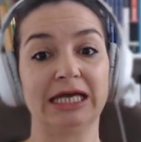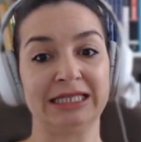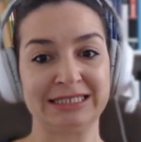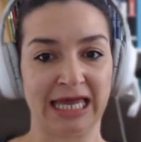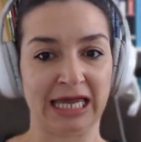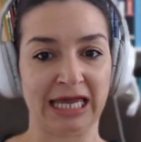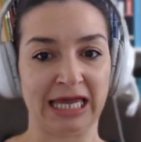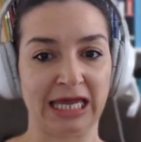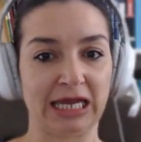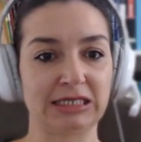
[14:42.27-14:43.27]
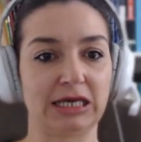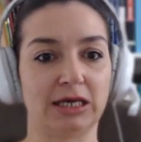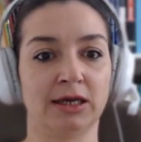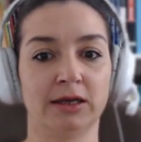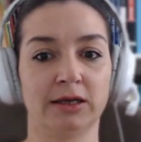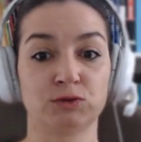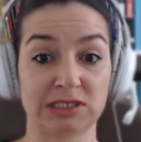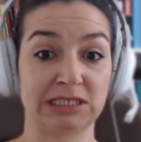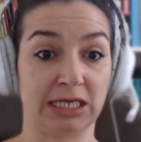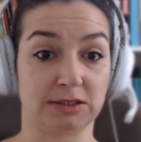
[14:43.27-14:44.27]
that
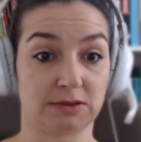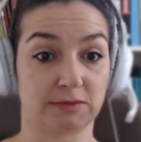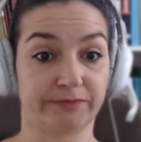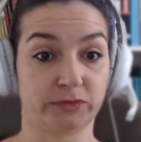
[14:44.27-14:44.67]
translates,